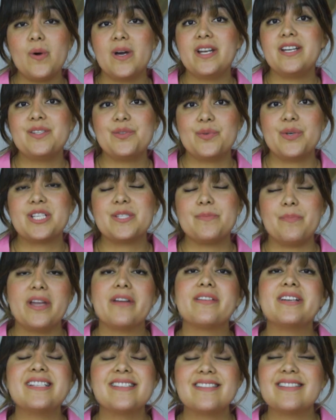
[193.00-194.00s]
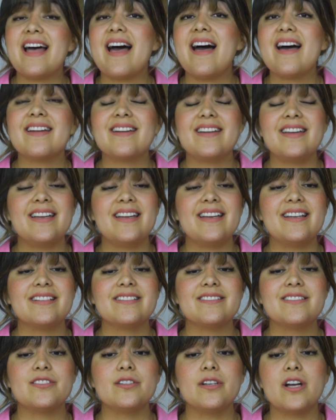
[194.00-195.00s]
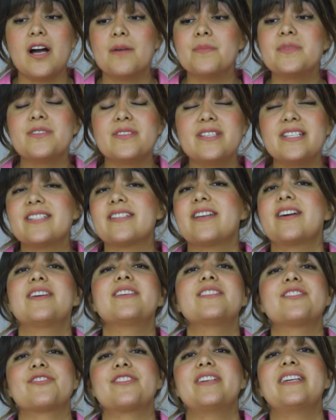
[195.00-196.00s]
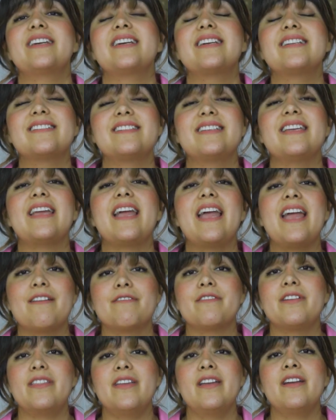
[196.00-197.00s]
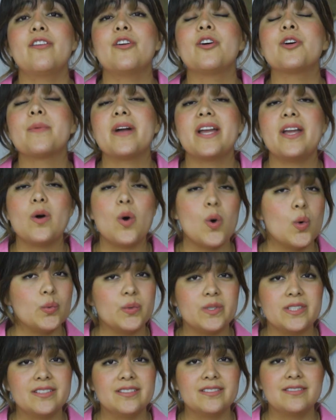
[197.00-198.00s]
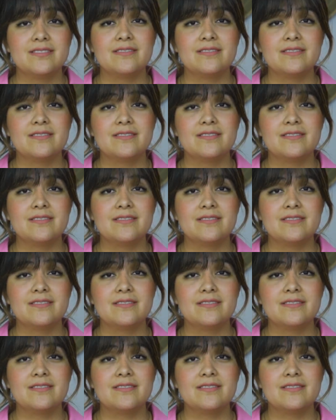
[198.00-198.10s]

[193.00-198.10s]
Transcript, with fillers: wanted to experience that and to come to this country and see everything on my own.